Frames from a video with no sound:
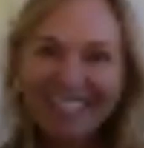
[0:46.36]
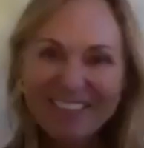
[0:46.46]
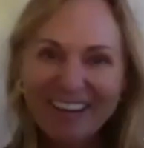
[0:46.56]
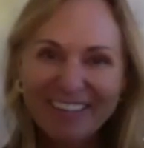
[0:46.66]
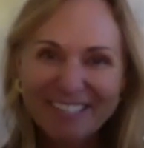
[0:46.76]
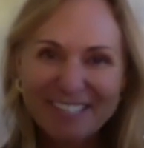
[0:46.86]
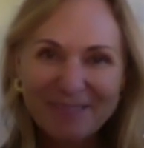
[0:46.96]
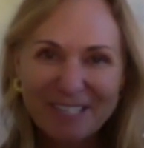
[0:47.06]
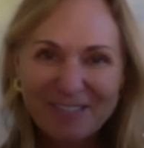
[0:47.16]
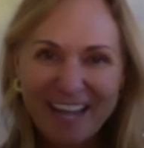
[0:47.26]
Aaron, so
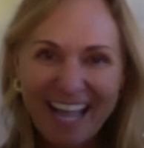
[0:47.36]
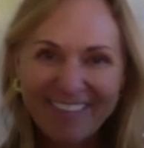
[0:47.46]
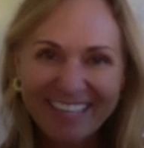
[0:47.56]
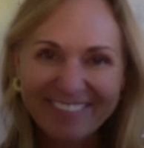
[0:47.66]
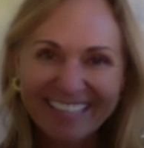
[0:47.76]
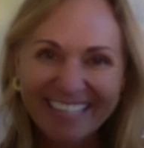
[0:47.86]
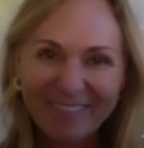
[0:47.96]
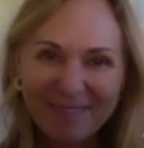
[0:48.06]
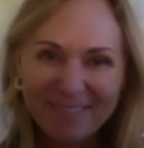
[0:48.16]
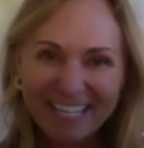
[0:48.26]
much for having me.
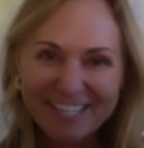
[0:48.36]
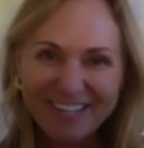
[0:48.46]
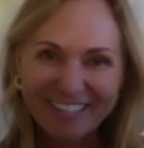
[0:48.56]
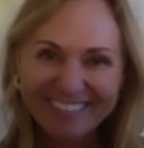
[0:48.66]
My pleasure.